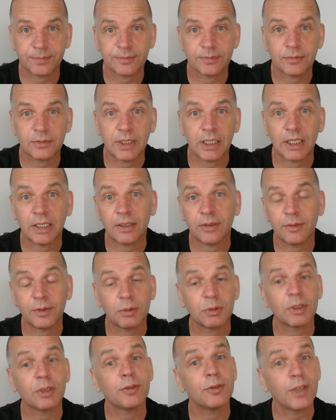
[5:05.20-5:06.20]
Now, if you
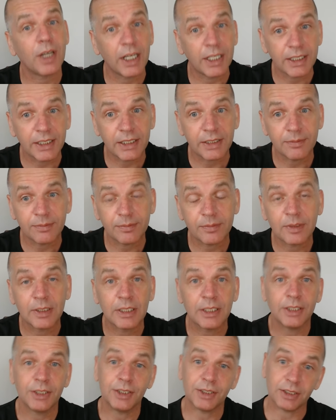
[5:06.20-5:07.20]
want to find it,
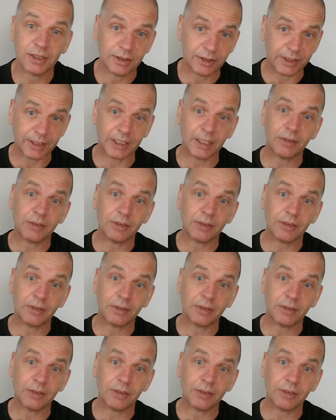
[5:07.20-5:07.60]
you can look it up,